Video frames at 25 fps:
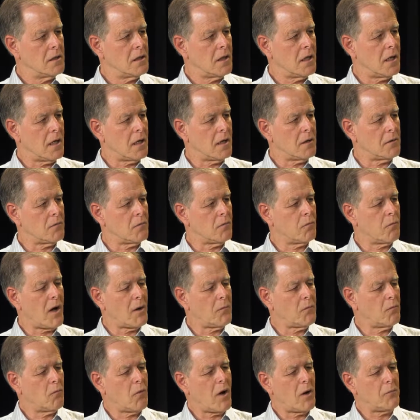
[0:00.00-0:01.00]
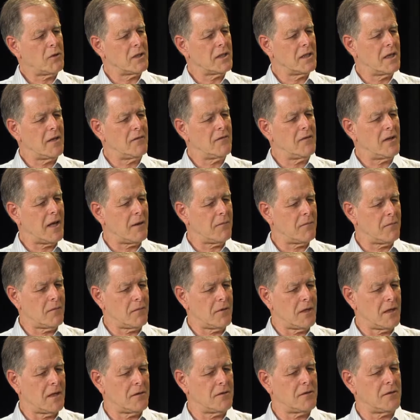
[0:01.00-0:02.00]
What would give them
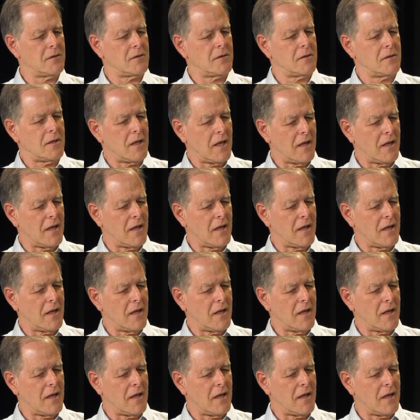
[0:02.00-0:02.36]
this